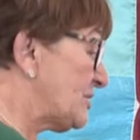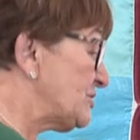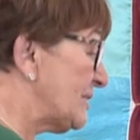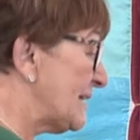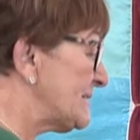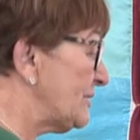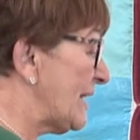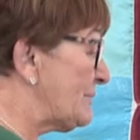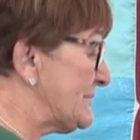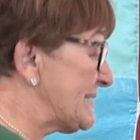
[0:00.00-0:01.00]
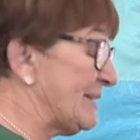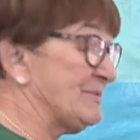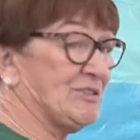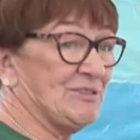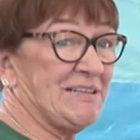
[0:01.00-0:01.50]
So that's how that was. And I
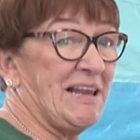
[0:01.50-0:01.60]
was just